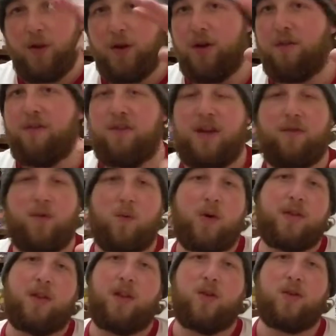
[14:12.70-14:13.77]
favorite
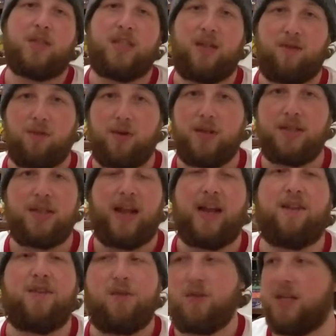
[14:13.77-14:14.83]
one that you received was, and
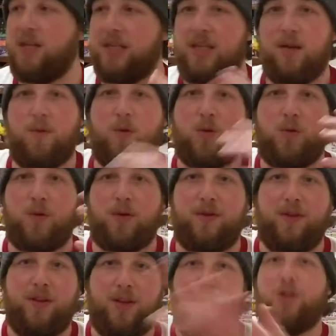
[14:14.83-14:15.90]
if you didn't, tell me which
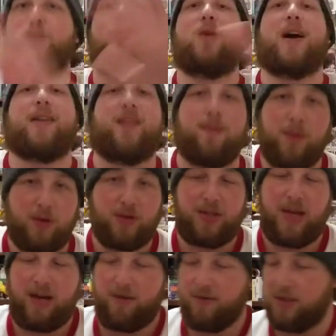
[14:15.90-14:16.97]
one you like the most
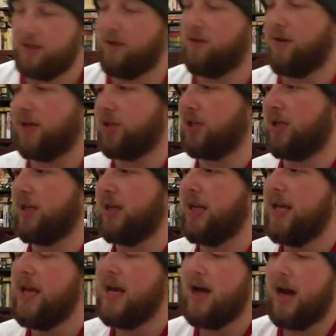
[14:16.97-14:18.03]
out of this collection.
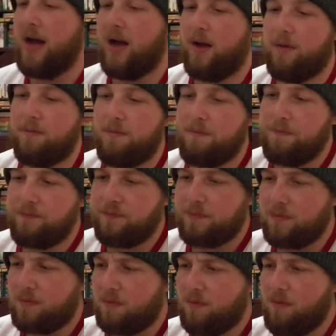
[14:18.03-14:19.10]

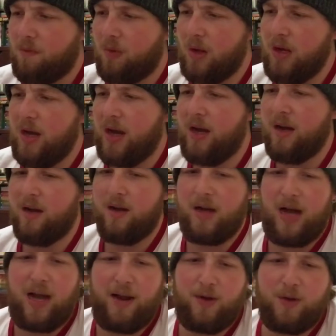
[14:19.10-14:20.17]

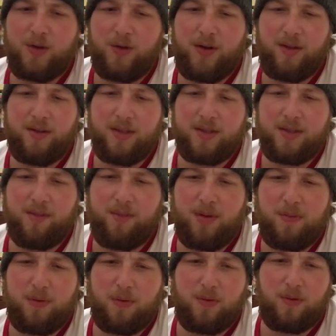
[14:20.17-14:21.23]
I also heard that some
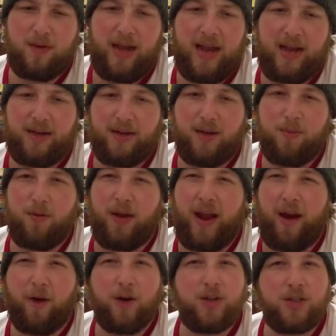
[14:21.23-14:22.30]
people had a couple
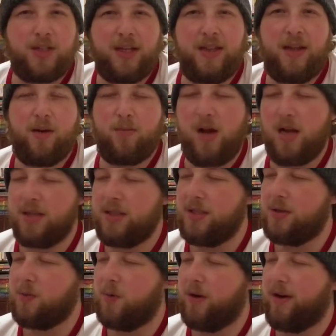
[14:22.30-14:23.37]
errors in their
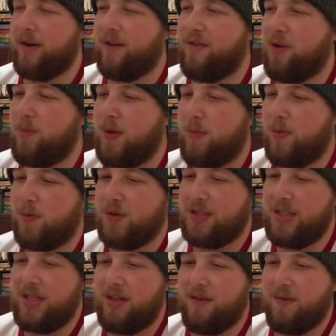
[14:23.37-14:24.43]
boxes, where a few people
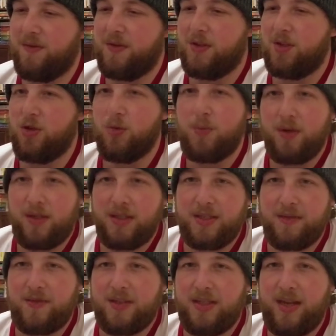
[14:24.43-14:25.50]
received duplicates
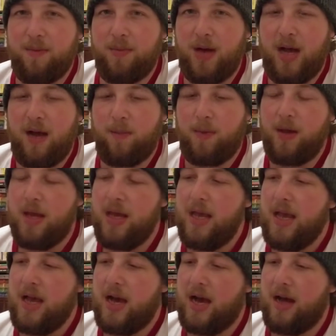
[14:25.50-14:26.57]
of the same pop,
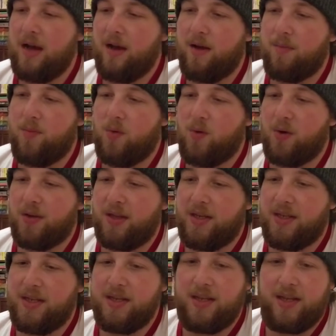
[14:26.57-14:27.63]
or they
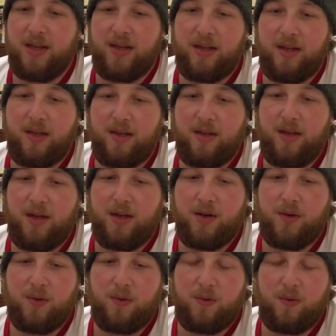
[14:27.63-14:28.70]
didn't get,
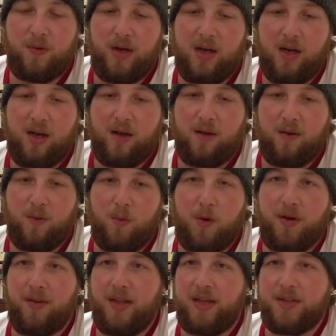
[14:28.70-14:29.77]

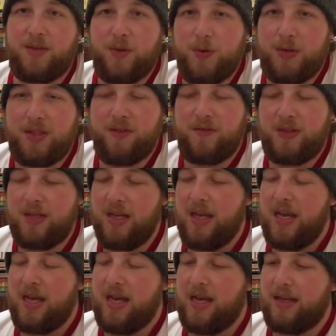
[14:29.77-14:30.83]
one of the exclusives.
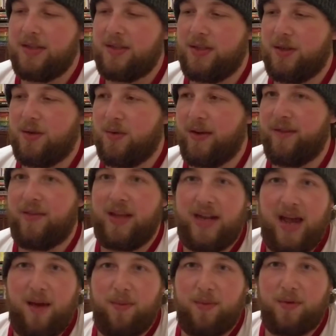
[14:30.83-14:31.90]
So if that
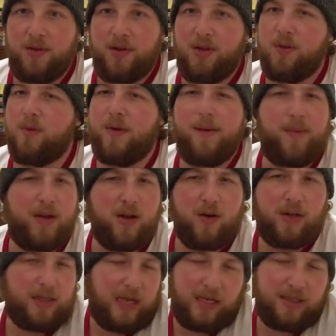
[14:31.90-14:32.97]
happened to you, let me
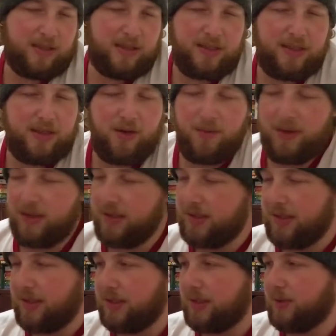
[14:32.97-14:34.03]
know. I'd just like to know about these
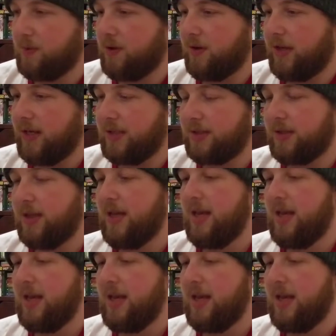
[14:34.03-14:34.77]
things as well, guys.